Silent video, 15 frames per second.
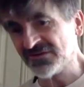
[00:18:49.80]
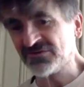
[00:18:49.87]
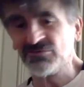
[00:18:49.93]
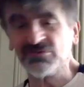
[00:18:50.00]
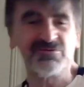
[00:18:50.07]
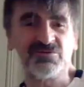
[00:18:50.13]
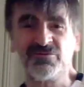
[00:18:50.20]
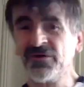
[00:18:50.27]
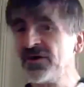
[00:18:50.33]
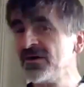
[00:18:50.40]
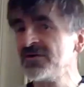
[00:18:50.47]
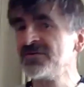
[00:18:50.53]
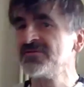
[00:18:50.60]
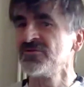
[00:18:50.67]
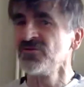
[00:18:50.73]
was referred
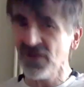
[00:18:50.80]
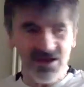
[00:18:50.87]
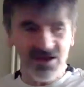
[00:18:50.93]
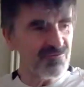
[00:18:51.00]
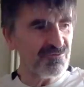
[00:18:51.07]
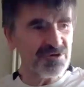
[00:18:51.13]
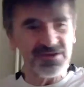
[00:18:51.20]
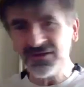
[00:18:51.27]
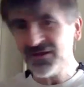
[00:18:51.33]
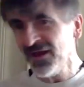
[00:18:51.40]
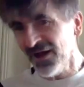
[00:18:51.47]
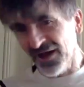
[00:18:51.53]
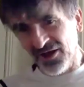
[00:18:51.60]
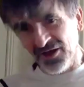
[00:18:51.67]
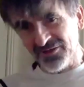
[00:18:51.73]
to every
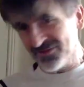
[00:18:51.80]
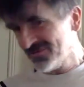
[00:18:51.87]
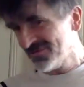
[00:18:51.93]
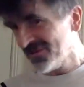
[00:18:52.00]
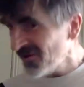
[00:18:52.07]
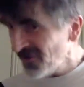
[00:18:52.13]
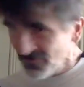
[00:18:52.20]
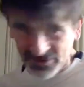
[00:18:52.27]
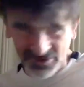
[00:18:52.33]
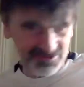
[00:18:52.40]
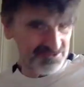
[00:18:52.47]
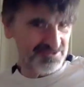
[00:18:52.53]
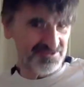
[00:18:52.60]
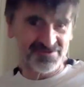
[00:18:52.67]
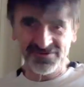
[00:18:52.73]
therapy under
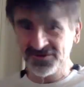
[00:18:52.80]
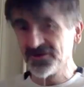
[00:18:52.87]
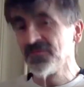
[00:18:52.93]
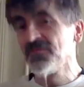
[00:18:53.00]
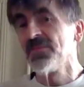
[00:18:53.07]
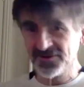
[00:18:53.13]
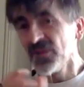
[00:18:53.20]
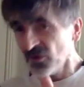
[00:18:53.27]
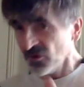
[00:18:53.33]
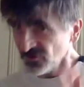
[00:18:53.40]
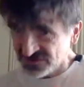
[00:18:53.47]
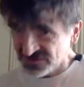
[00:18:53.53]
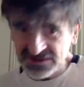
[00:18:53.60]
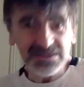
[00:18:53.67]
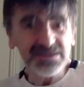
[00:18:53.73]
the sun,
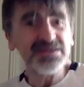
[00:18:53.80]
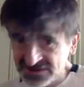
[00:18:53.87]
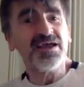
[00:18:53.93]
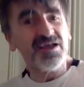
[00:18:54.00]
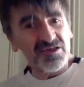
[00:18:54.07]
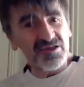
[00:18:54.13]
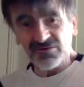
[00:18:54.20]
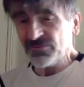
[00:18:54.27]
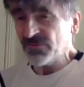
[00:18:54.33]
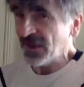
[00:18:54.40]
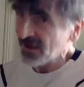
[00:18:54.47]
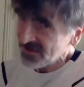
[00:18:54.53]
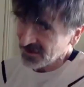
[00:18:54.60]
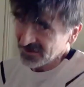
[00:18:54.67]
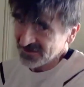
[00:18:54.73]
OT,
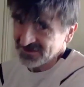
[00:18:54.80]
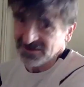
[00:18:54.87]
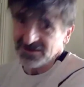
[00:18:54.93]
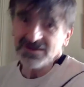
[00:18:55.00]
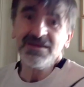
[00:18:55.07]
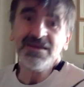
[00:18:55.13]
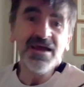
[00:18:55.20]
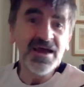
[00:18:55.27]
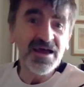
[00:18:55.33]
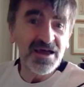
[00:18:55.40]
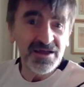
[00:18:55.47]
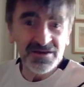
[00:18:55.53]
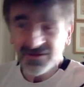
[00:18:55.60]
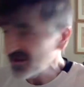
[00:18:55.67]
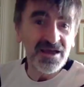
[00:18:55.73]
SLT,
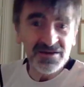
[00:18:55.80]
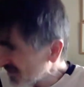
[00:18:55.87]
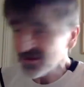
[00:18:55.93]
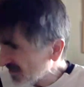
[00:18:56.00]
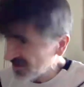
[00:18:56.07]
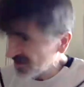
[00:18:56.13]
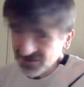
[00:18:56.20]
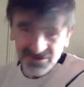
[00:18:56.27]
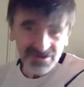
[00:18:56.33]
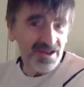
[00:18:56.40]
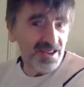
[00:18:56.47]
dietitian,